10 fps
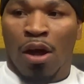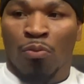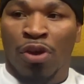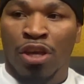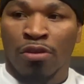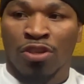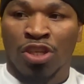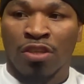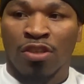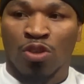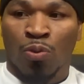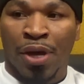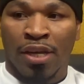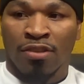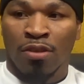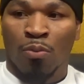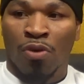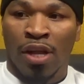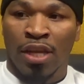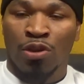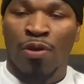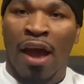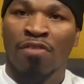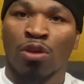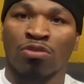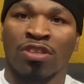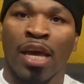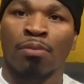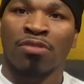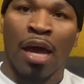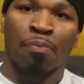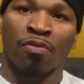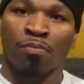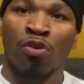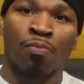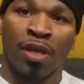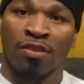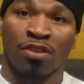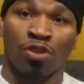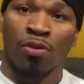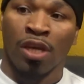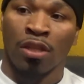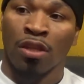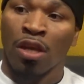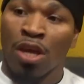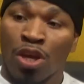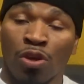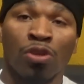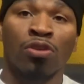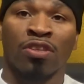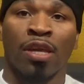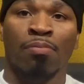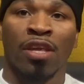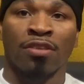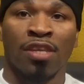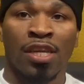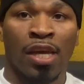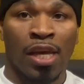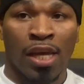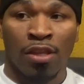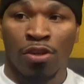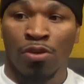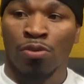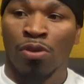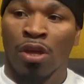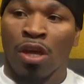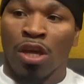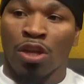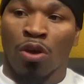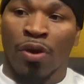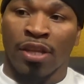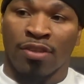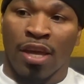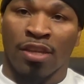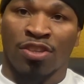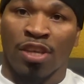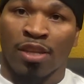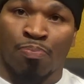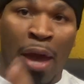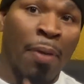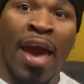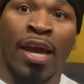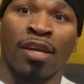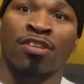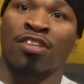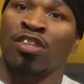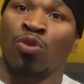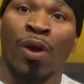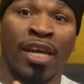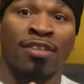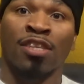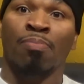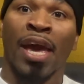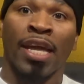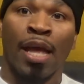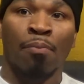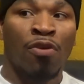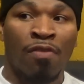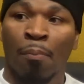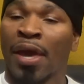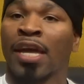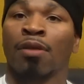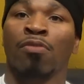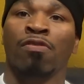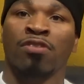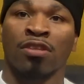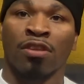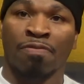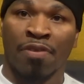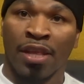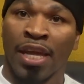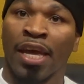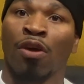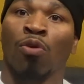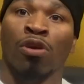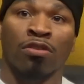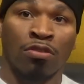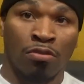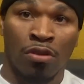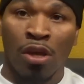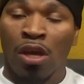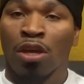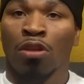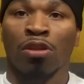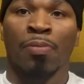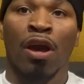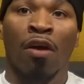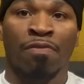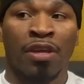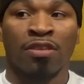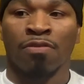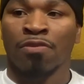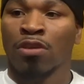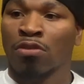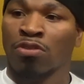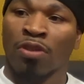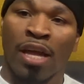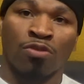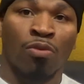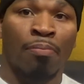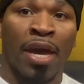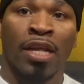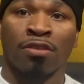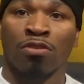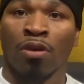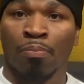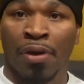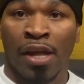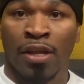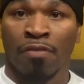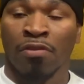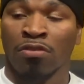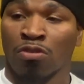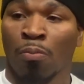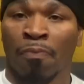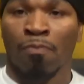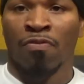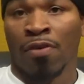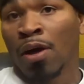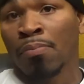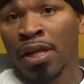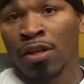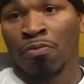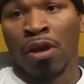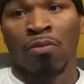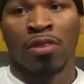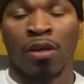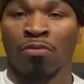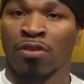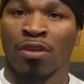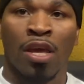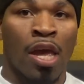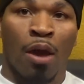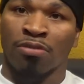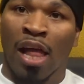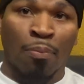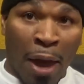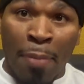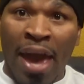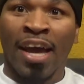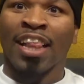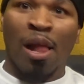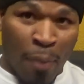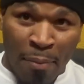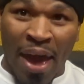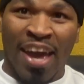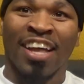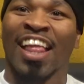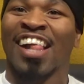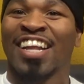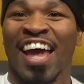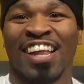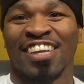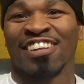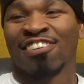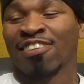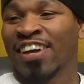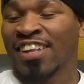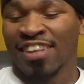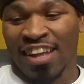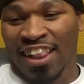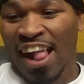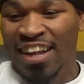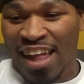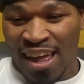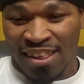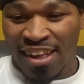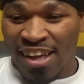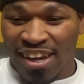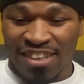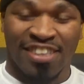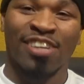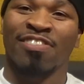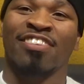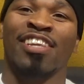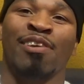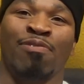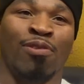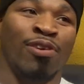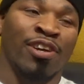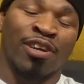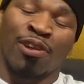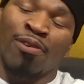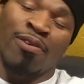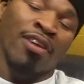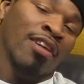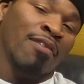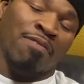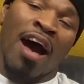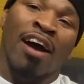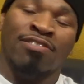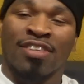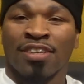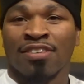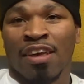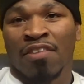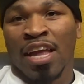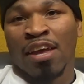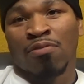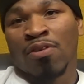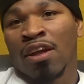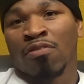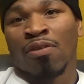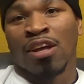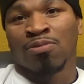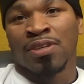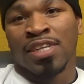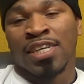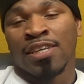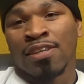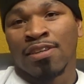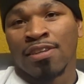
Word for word: when you're just as quick as someone and you have those same type of movements and you can you can do the same things he, he can do, you know, it's, it's it's bang bang. It's just as quick as he's making that move, I'm making the move to defend it or to, you know, to be offensive, you know. So that's what made it so competitive and so fun being in the ring with him was it was a lot of bang bang, a lot of bang bang, a lot of that, yeah, you know, yeah. and a lot of that continuously for, you know, five, six, seven, eight, whatever rounds we did.